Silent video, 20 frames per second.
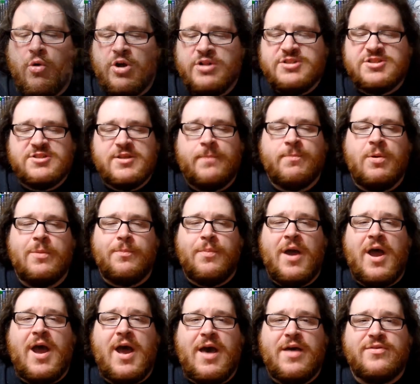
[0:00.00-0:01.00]
on separate
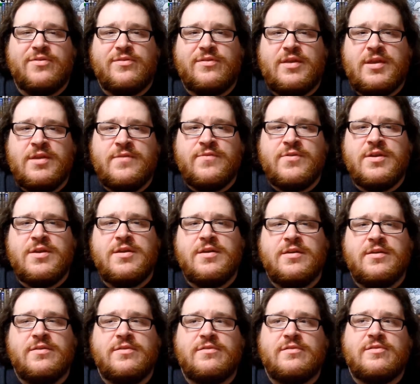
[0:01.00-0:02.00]
paths. Evie
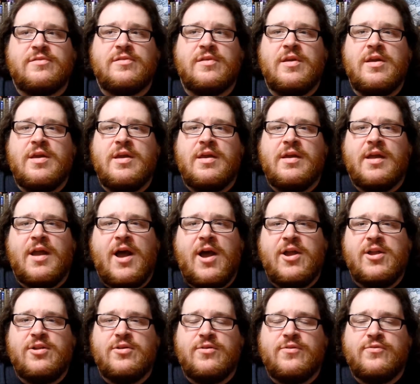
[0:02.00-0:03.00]
is
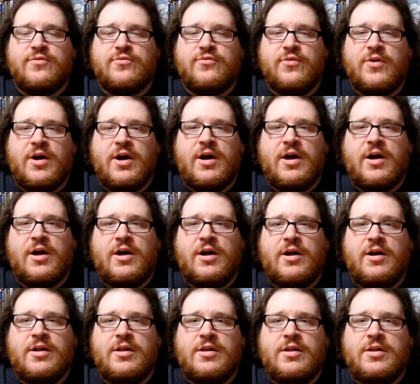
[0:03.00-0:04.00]
kind of
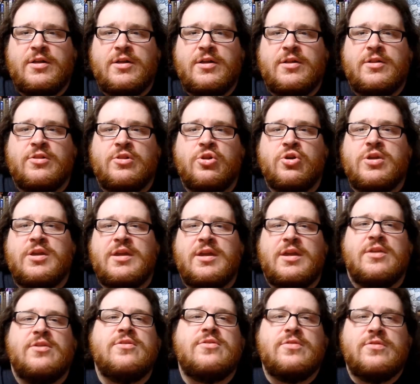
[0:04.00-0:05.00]
looking
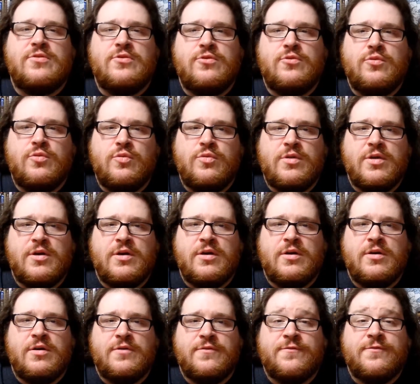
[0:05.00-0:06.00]
into
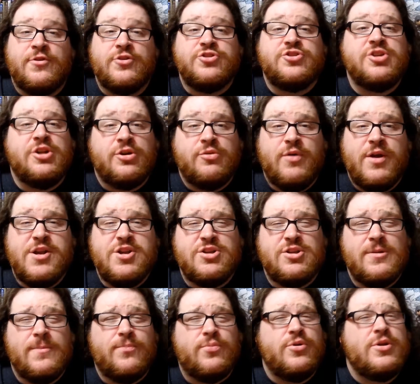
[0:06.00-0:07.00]
the first
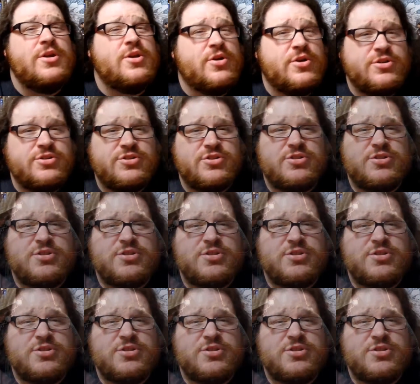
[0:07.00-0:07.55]
generation and precursor